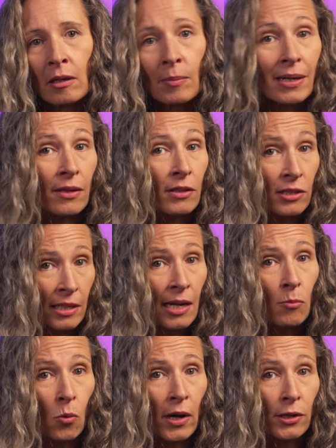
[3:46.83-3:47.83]
But in the
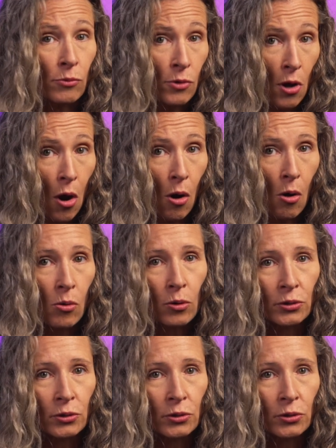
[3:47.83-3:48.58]
same way you know